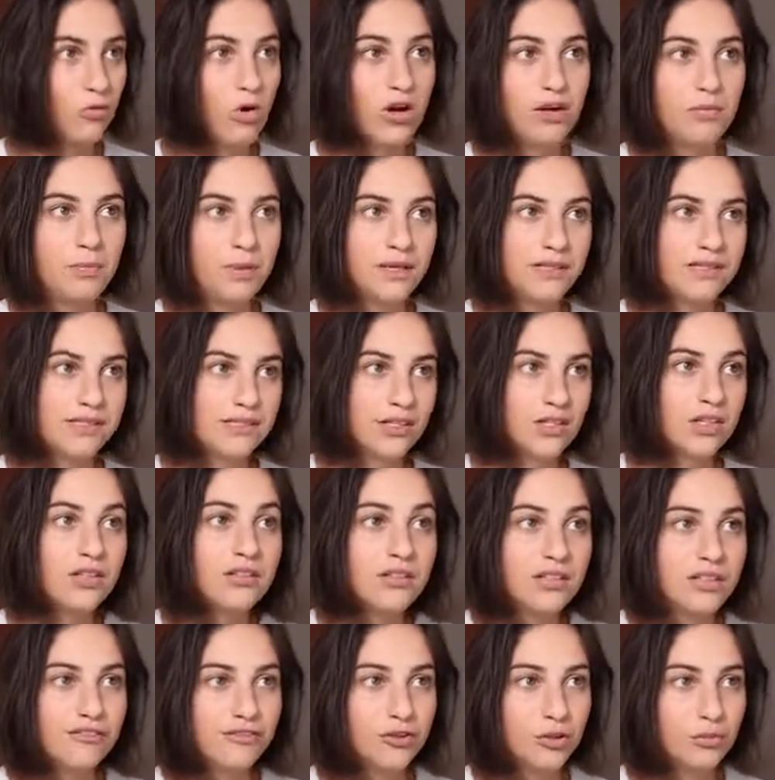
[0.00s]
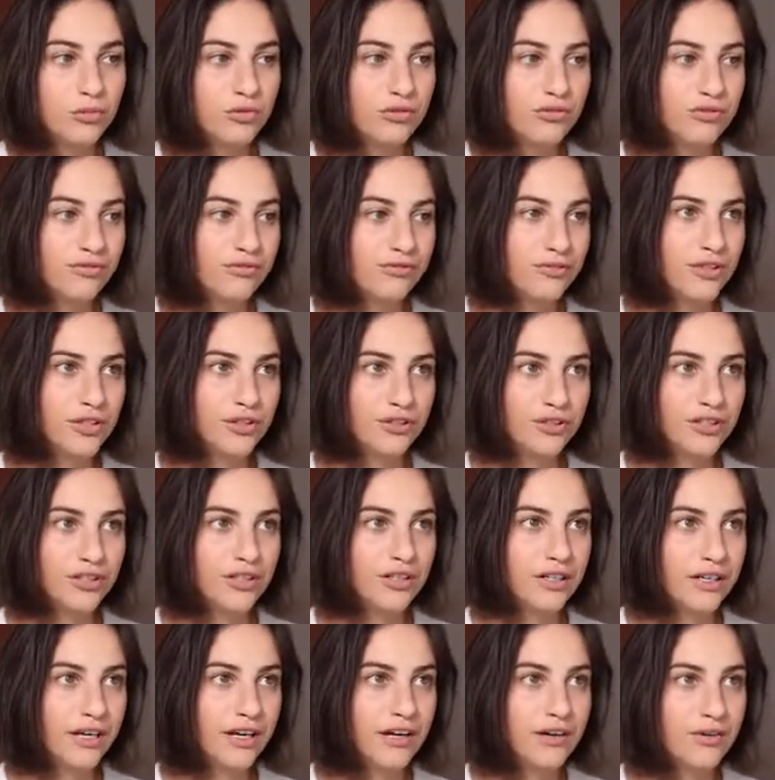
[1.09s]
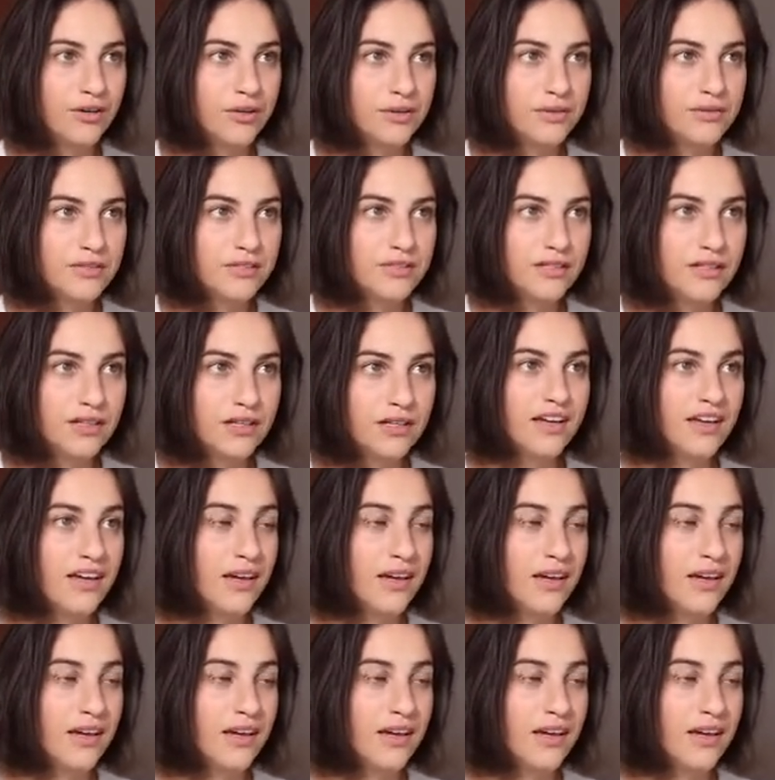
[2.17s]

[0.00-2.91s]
1 pixel if you move your arrows.